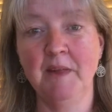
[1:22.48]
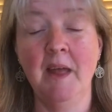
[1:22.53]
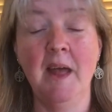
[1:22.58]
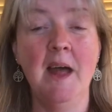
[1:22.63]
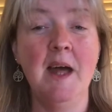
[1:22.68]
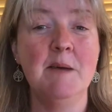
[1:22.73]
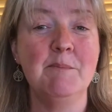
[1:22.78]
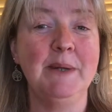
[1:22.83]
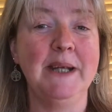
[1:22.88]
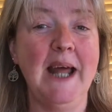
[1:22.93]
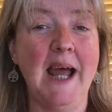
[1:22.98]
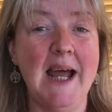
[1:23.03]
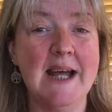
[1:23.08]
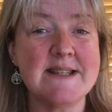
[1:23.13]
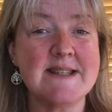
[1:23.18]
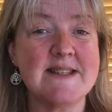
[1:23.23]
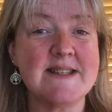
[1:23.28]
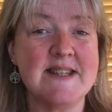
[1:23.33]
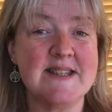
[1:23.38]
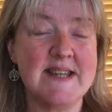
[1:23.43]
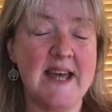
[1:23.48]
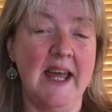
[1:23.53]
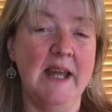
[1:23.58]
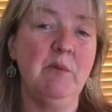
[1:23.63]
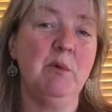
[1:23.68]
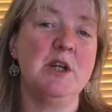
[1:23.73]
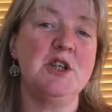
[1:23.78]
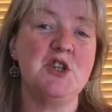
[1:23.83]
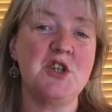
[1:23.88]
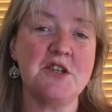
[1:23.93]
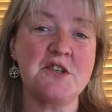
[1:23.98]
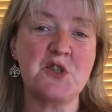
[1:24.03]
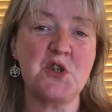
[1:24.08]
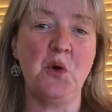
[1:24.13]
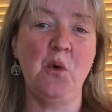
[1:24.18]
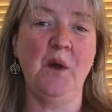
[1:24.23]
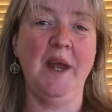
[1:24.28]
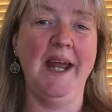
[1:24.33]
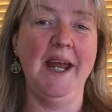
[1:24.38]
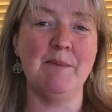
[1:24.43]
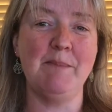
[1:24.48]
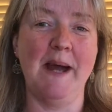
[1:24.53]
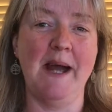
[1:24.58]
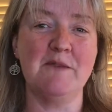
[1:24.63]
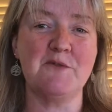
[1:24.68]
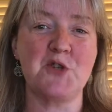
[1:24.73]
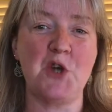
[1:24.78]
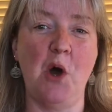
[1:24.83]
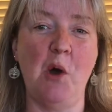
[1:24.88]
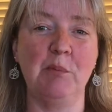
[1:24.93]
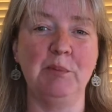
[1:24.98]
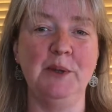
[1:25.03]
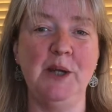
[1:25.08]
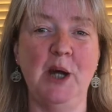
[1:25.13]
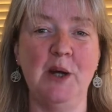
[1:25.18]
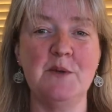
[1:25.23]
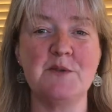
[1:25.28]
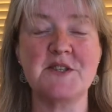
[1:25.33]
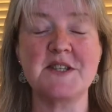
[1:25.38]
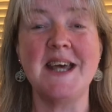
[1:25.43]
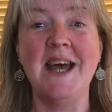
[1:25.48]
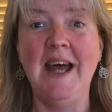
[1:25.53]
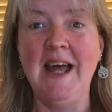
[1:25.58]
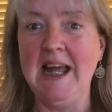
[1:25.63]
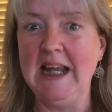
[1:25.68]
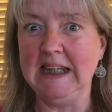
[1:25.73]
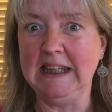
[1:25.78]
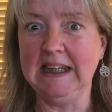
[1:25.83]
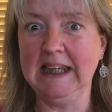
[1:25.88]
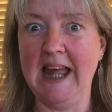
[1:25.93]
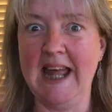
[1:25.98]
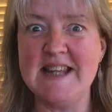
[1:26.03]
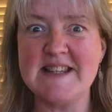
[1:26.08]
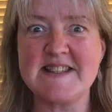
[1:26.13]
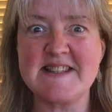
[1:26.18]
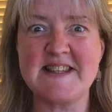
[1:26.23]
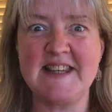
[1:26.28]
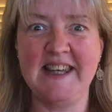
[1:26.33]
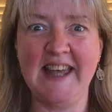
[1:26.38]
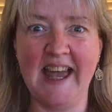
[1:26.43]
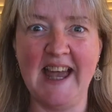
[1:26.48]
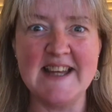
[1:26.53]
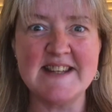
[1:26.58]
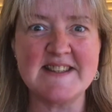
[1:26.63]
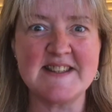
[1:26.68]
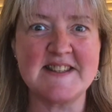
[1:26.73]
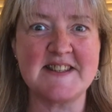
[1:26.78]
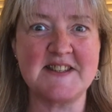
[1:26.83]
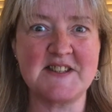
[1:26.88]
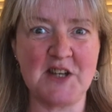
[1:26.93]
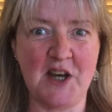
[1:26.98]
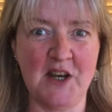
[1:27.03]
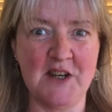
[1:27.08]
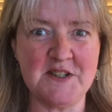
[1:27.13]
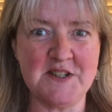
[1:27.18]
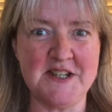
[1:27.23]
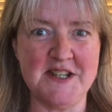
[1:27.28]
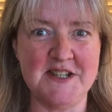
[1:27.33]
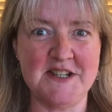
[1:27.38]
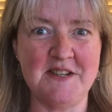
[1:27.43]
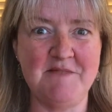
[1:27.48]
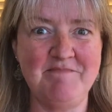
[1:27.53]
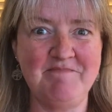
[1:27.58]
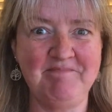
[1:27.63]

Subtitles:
But as today we're just talking about top notes, let's get started.